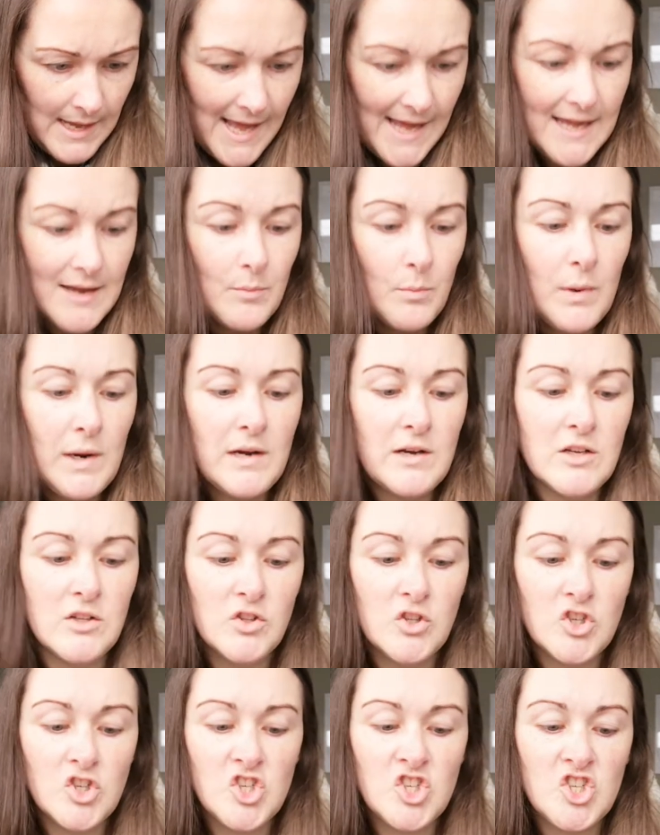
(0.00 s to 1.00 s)
I am
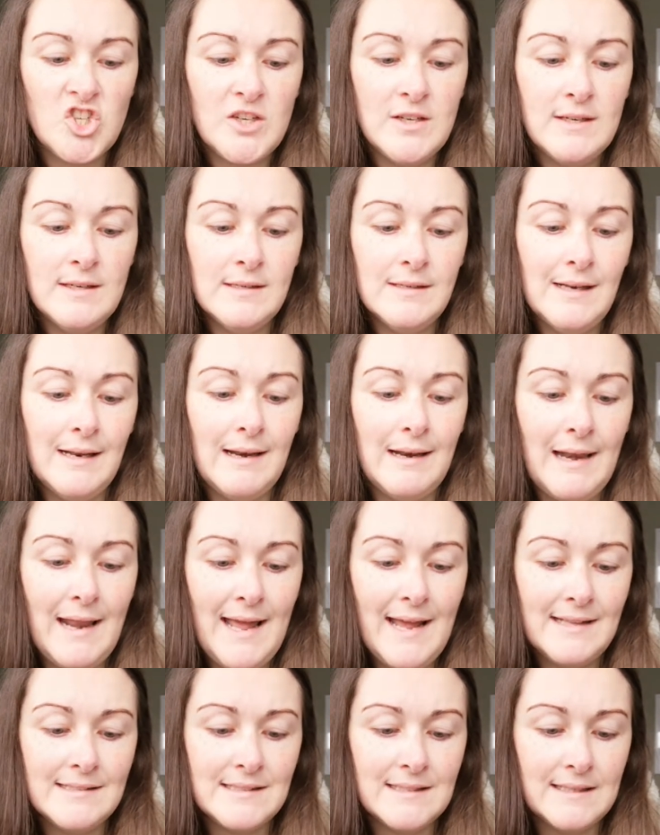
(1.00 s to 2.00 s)
wearing the Shein
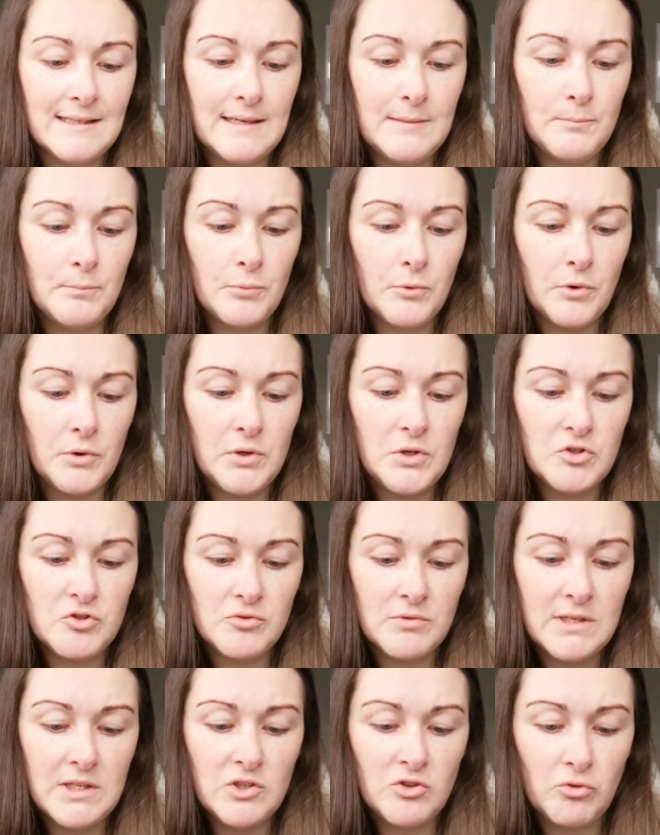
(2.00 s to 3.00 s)
letter
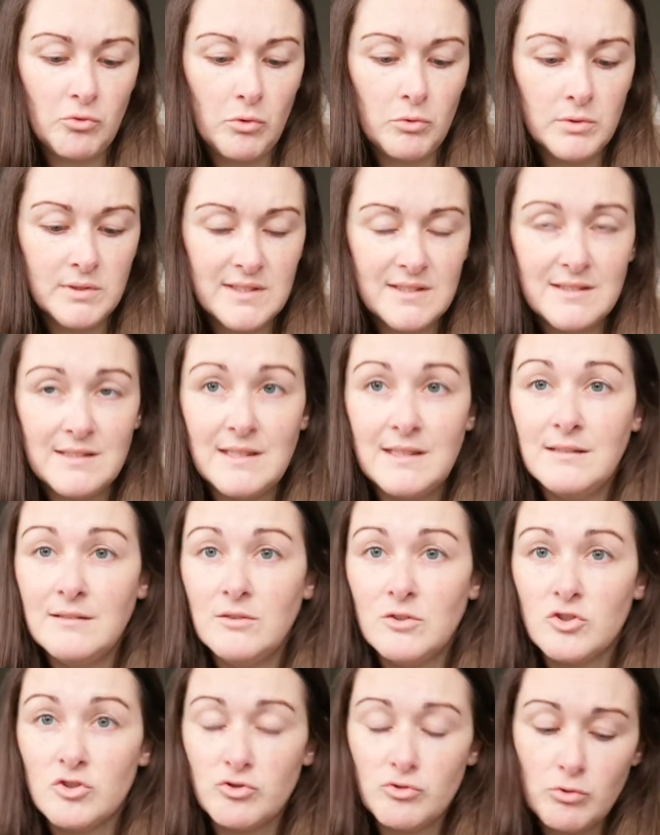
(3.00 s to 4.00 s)
embroidery
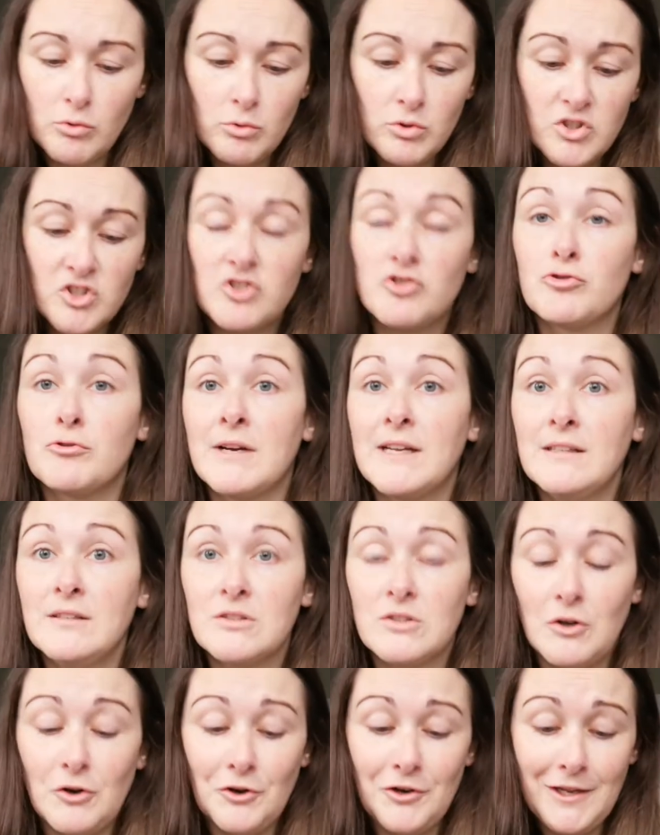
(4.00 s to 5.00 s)
drawstring
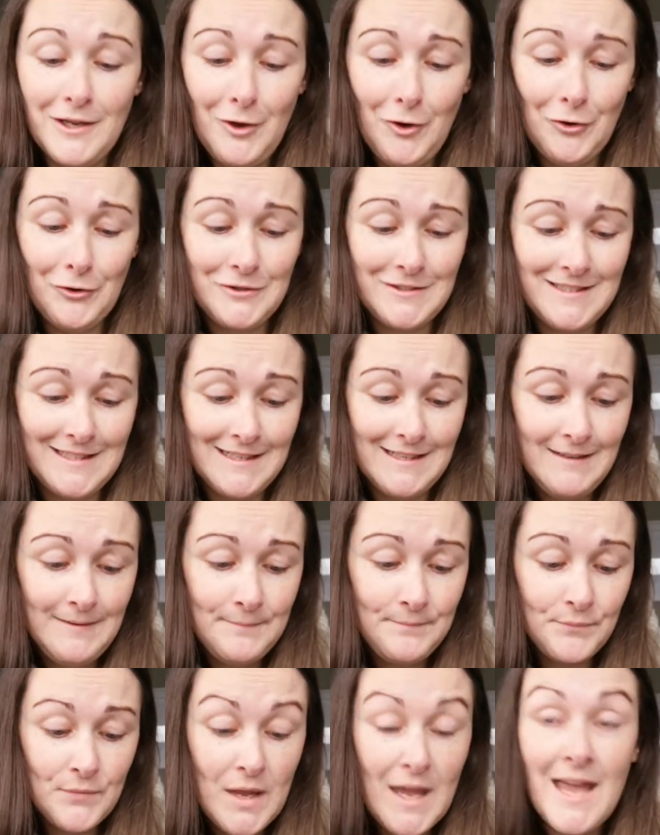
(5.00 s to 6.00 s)

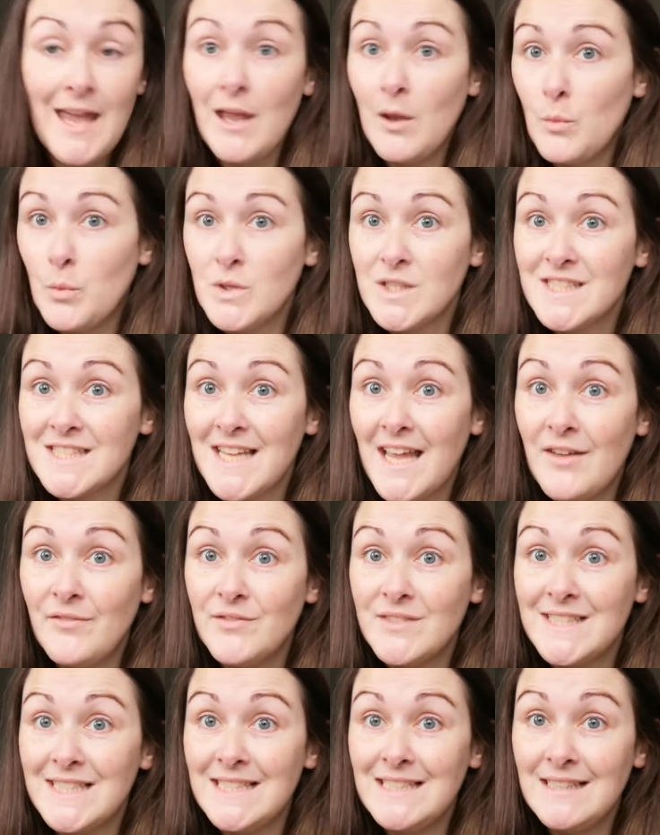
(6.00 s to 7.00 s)
hoodie. It was
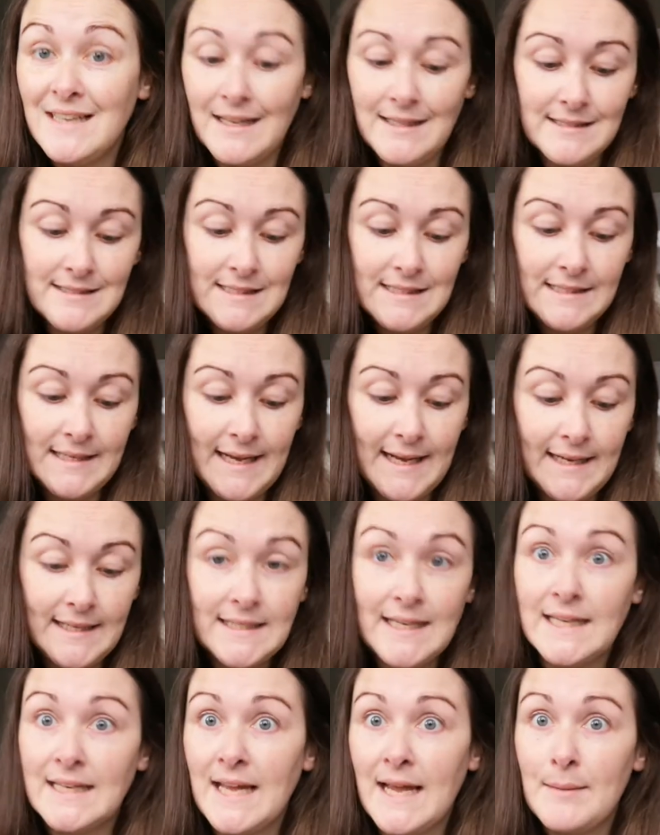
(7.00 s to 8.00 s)

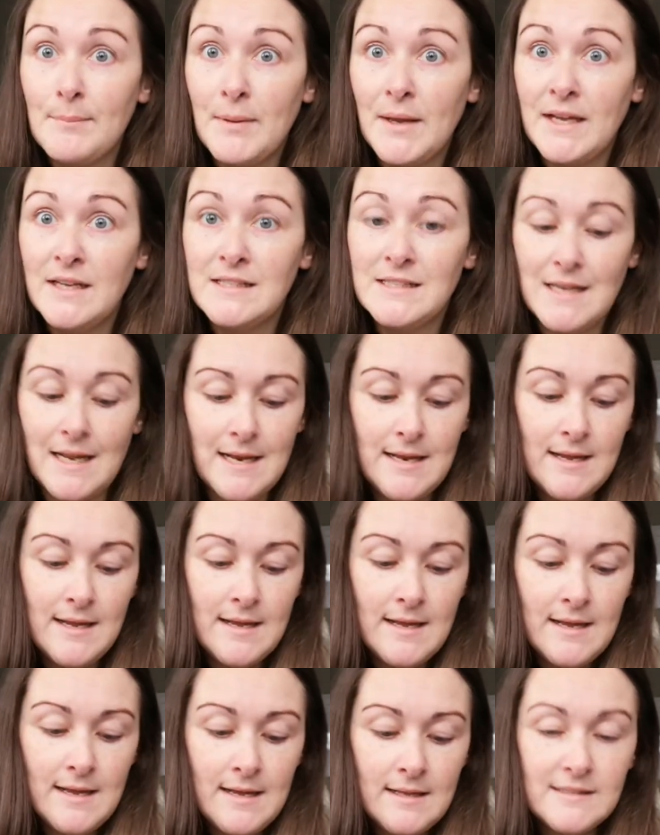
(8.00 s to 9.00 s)
£17.99 and I paid
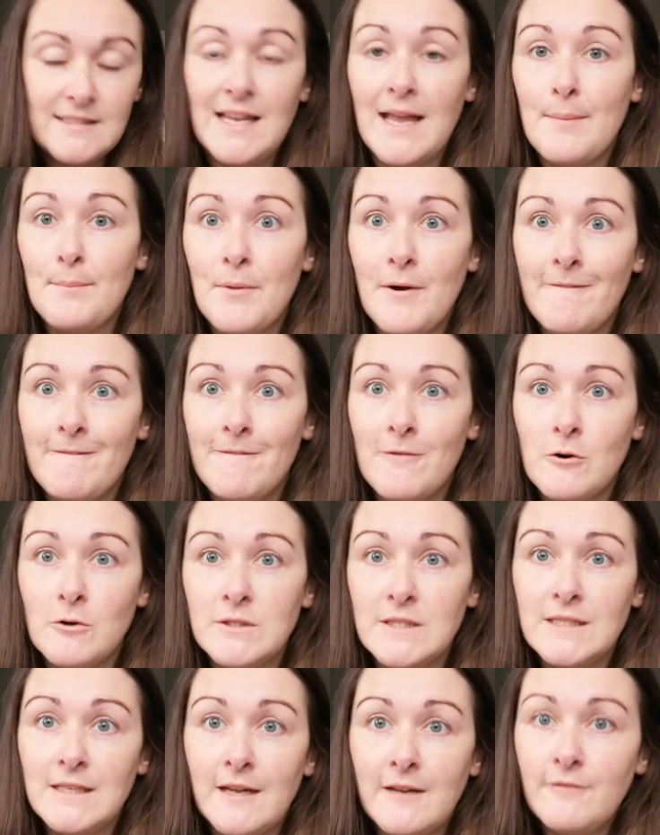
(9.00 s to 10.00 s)

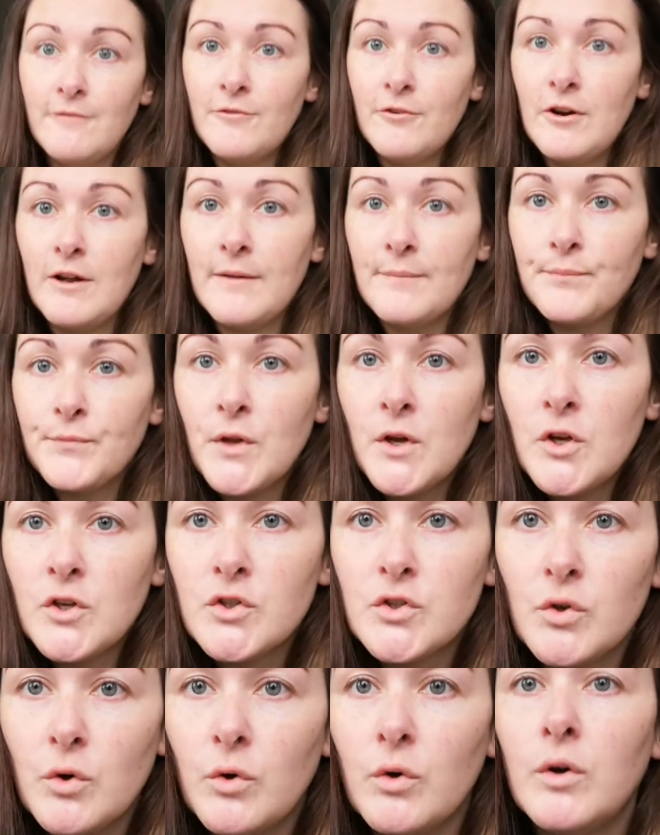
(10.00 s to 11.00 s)
£10.49 for it.
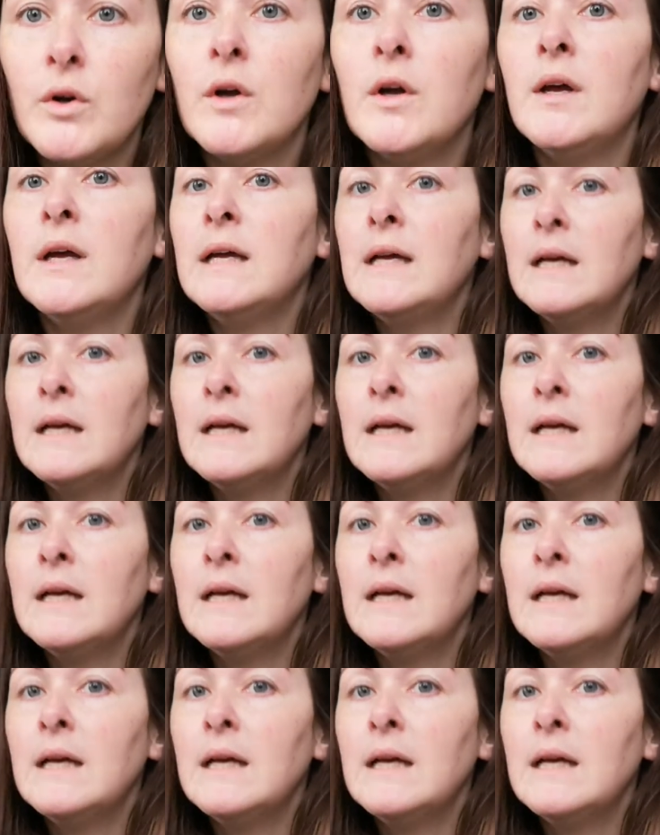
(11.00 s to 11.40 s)
So